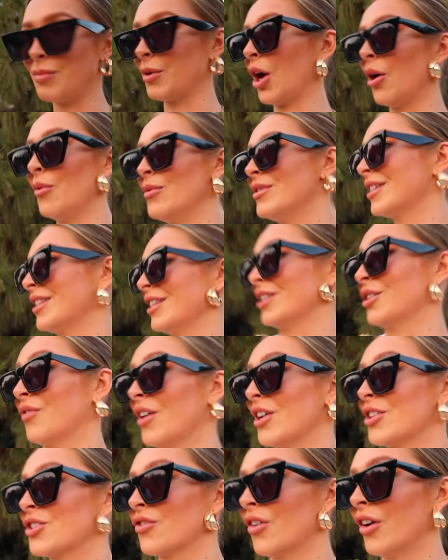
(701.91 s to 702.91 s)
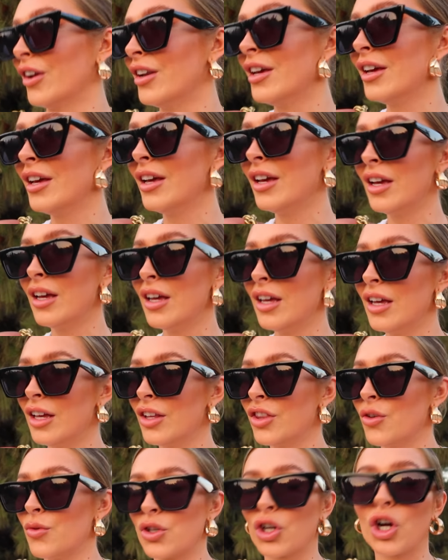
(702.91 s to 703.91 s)
to be going to this restaurant.
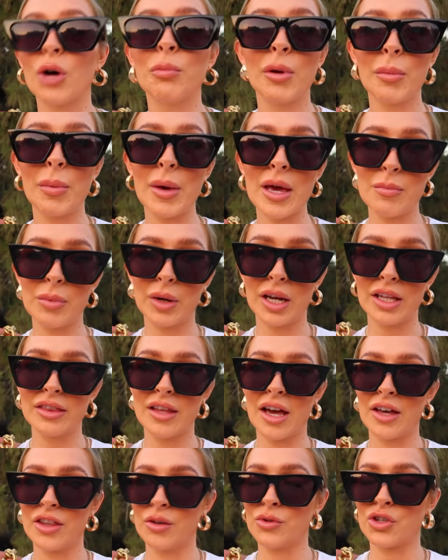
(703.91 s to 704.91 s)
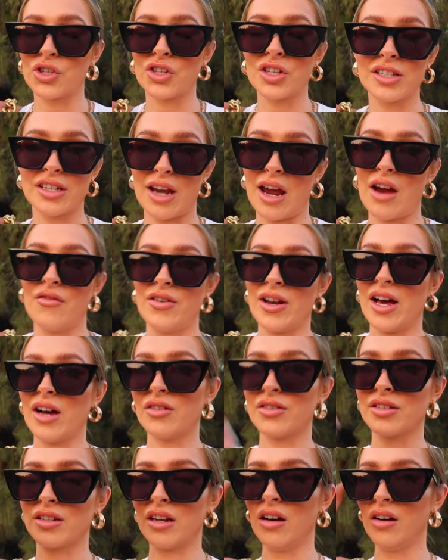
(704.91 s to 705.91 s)
There was a couple of people in there that were just staring at
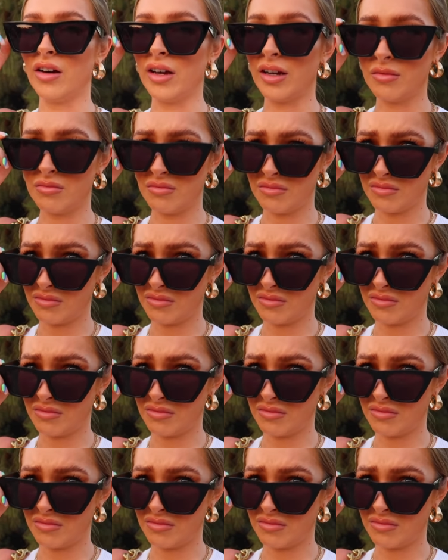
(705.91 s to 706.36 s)
us like,